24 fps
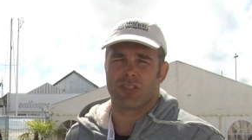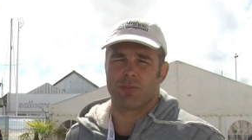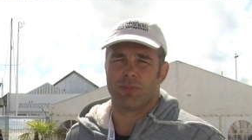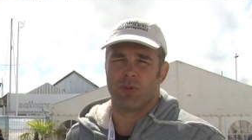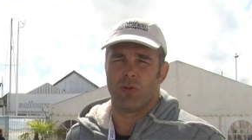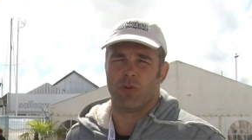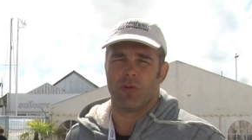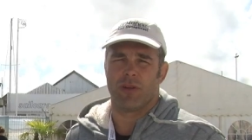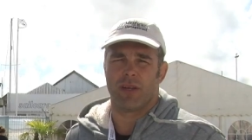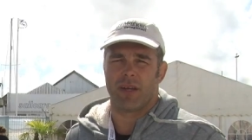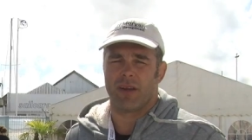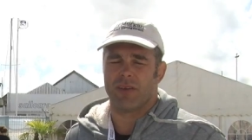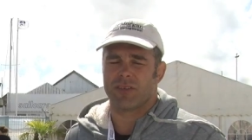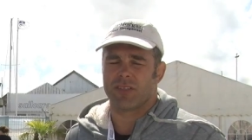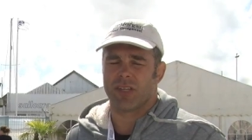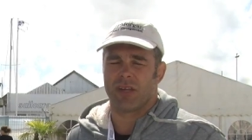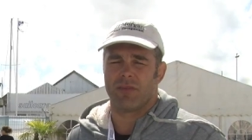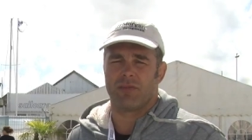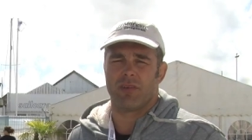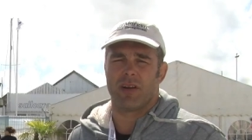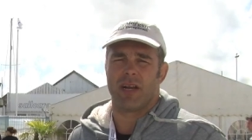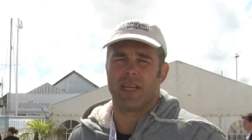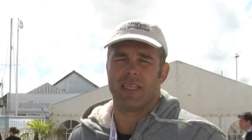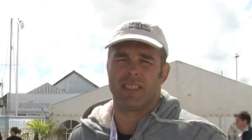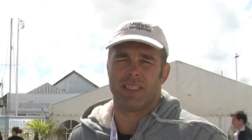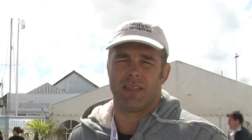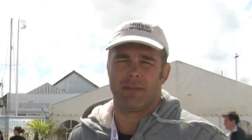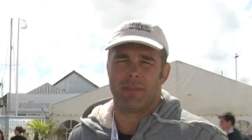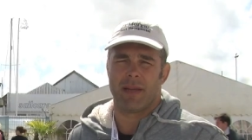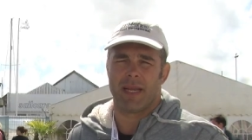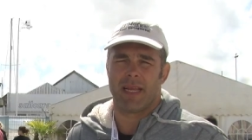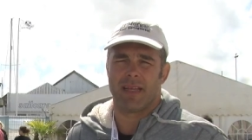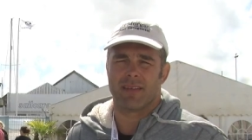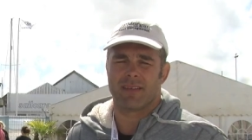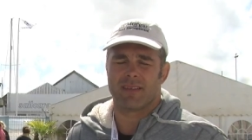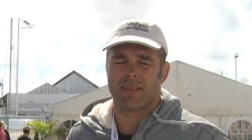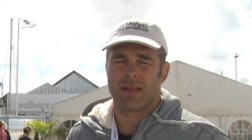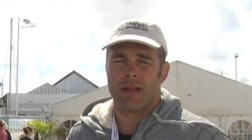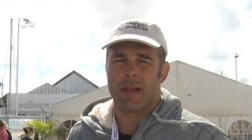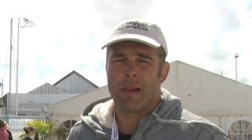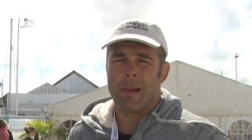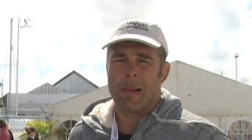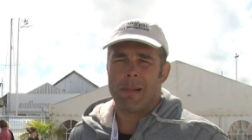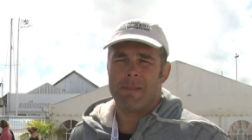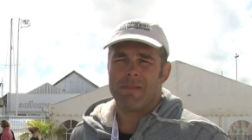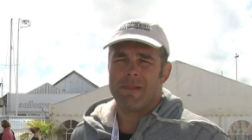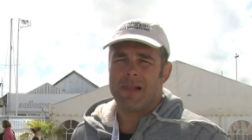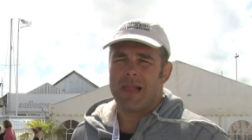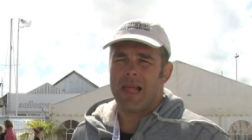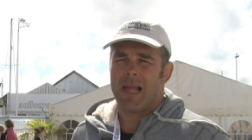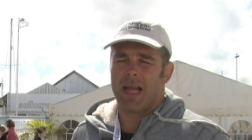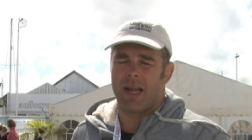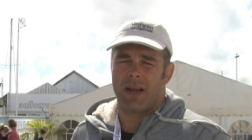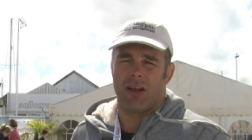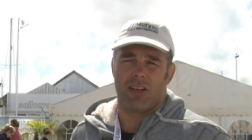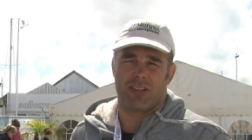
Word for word: sport. You know, it's over 80 minutes, and